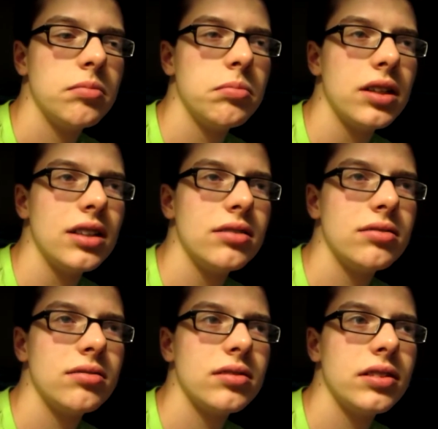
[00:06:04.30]
But
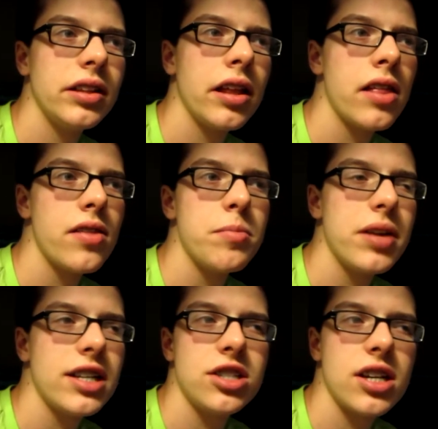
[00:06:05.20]
the
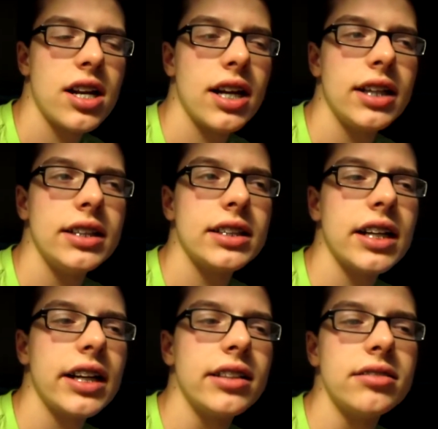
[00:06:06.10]
main Jedi is
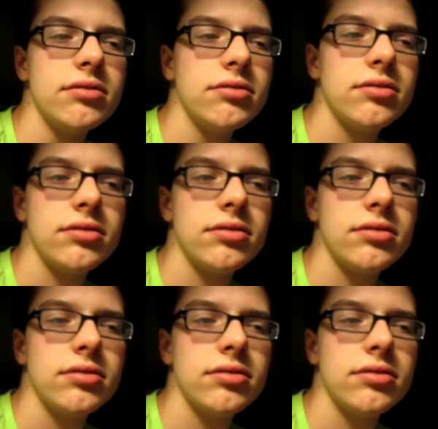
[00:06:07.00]
kind of